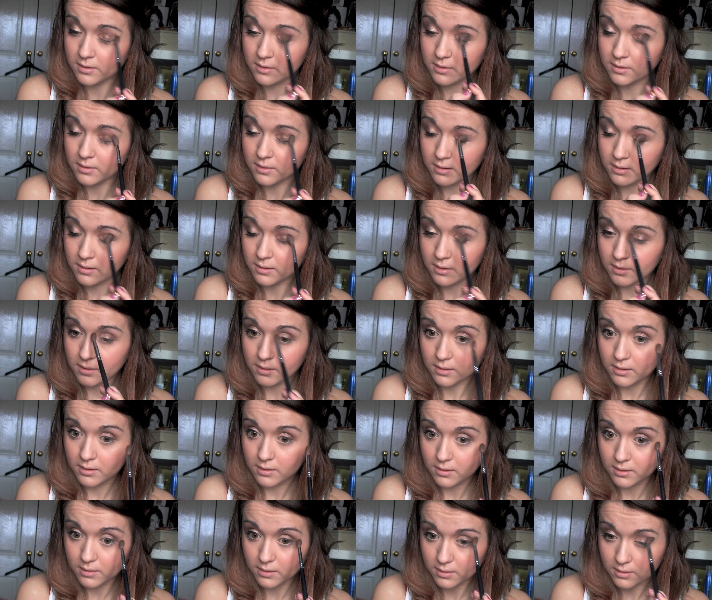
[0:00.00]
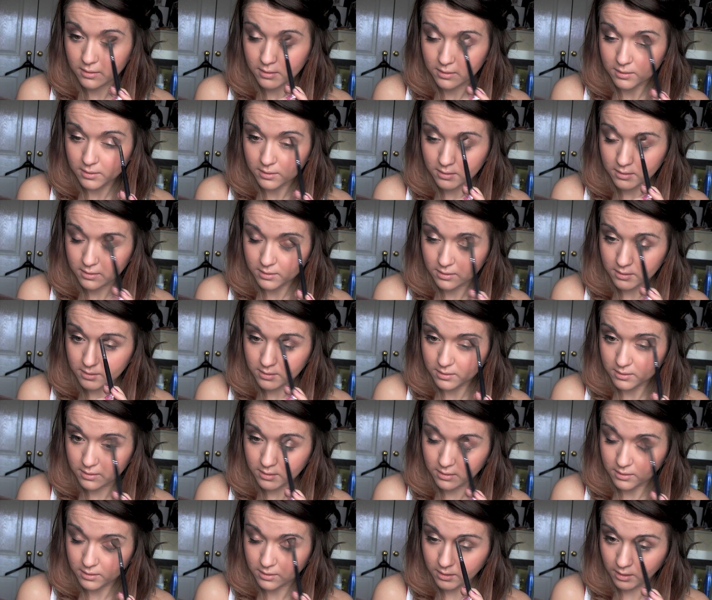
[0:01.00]

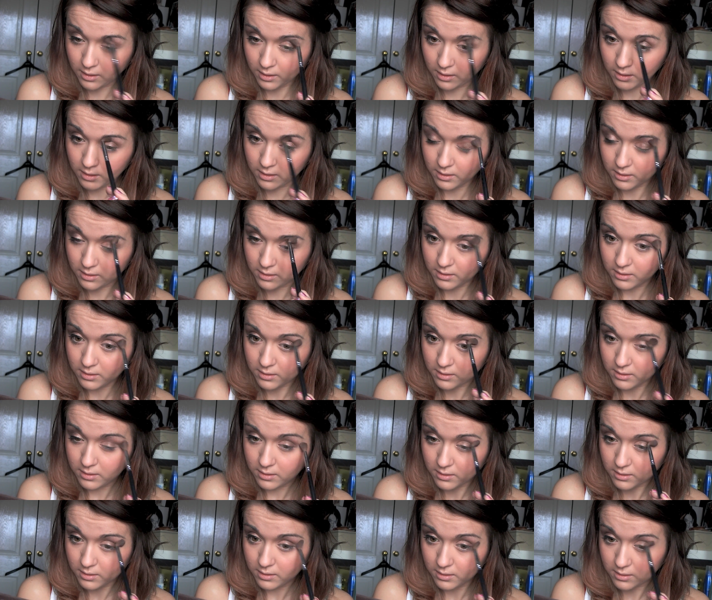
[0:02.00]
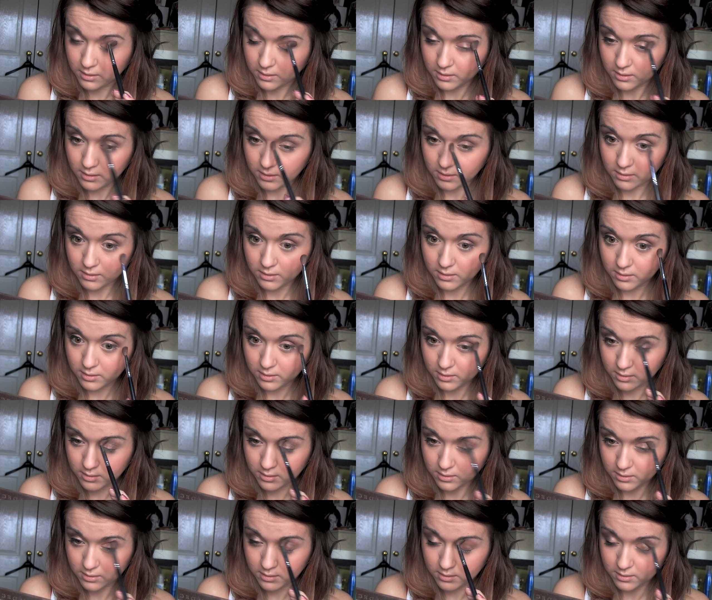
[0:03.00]

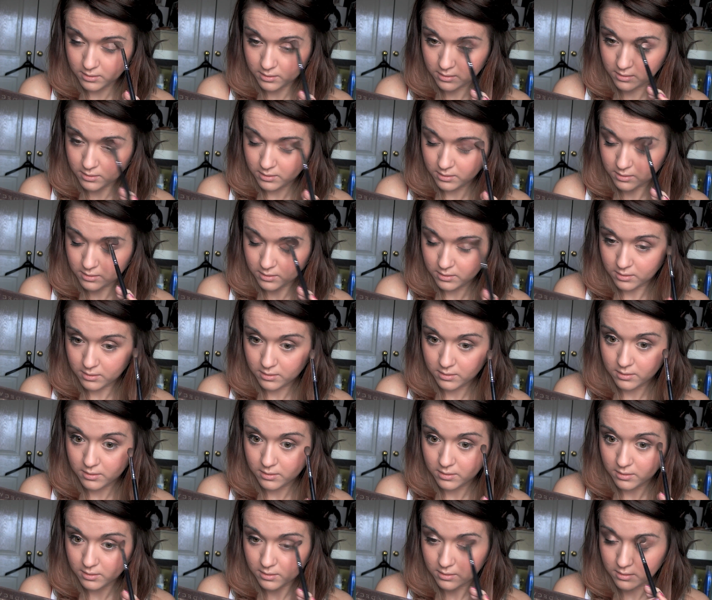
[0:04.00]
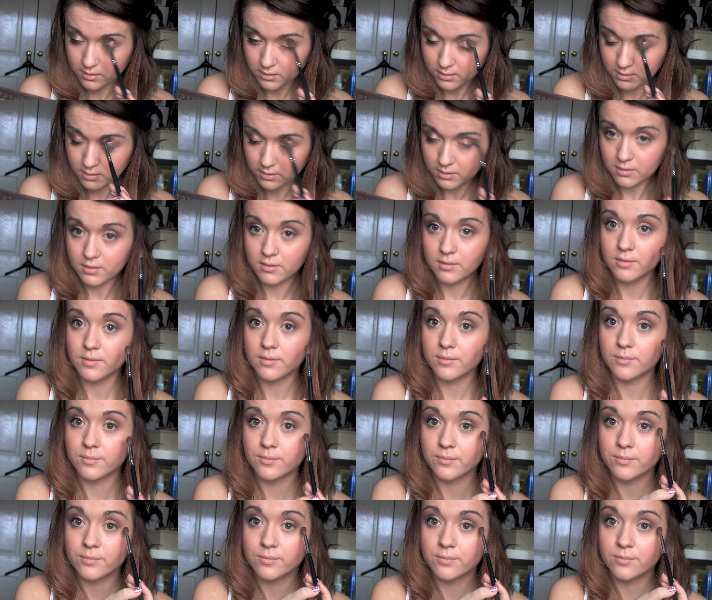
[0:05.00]
Nothing is said.